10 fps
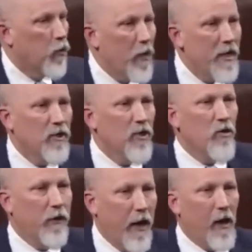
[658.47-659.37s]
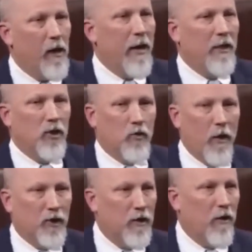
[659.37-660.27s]
The reason you care about
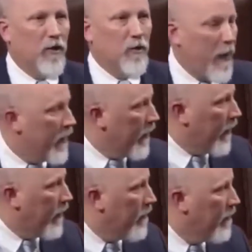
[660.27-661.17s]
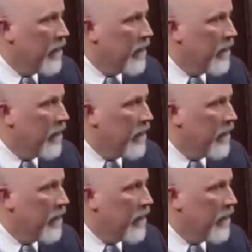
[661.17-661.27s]
discretionary spending